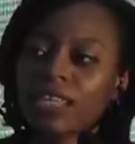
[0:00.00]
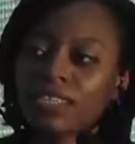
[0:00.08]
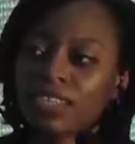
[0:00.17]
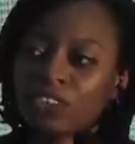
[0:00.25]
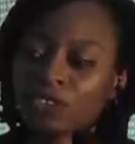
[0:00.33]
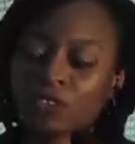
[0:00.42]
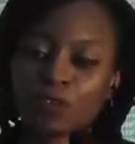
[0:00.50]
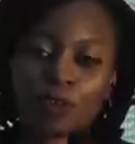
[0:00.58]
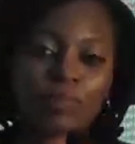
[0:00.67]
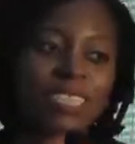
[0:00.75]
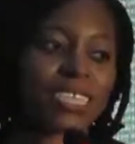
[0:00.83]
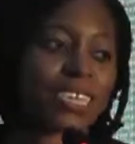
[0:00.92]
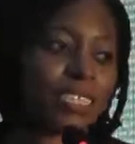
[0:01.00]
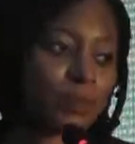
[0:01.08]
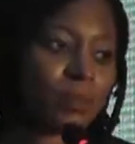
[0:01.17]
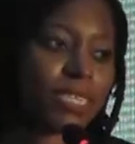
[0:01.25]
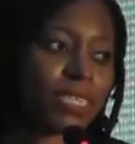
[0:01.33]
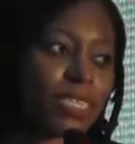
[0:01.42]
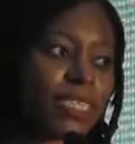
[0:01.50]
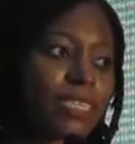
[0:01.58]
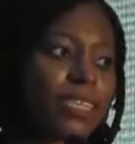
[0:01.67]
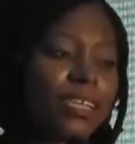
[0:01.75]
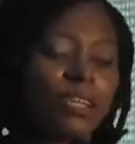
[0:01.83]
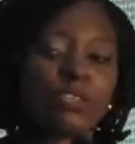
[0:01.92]
Take us from site
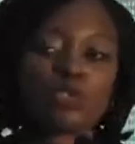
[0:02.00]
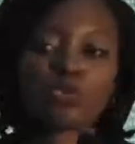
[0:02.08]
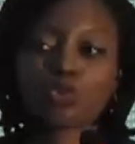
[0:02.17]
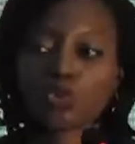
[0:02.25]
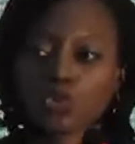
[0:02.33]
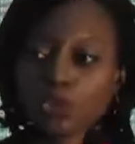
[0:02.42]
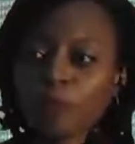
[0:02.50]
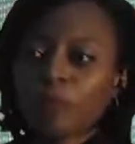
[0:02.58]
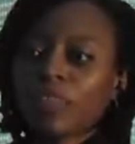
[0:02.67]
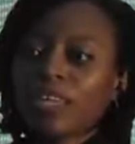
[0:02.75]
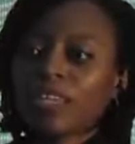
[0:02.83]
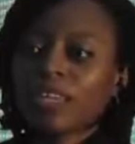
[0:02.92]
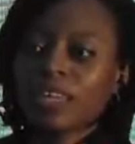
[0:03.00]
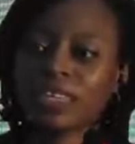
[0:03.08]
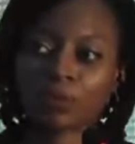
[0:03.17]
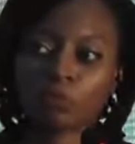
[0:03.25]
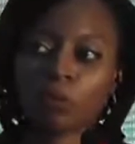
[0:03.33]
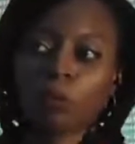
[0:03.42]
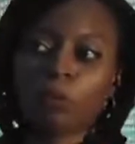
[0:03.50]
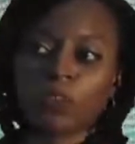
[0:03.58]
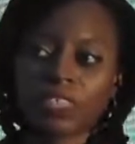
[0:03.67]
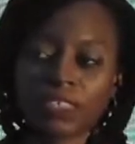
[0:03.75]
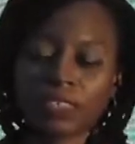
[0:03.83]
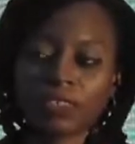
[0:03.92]
mix to something that is more
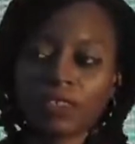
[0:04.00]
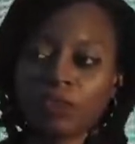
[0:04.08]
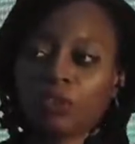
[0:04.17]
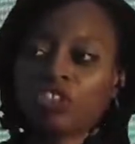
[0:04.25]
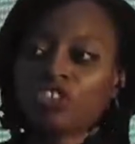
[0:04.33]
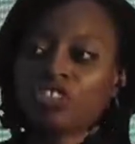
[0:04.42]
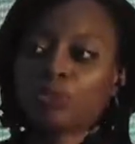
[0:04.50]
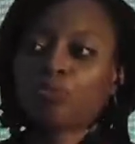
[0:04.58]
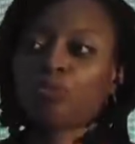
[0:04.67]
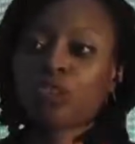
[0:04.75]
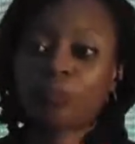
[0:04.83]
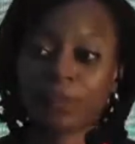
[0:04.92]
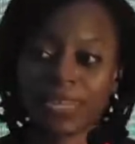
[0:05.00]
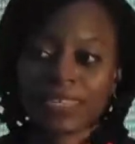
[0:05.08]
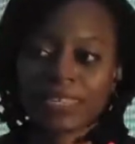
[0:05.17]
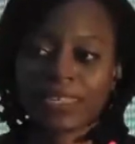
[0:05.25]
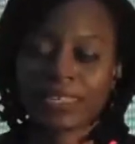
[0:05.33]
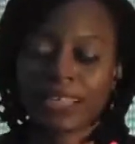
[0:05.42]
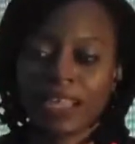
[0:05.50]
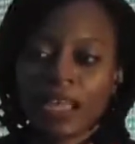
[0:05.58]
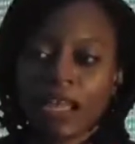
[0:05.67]
modern, which is pre-mix.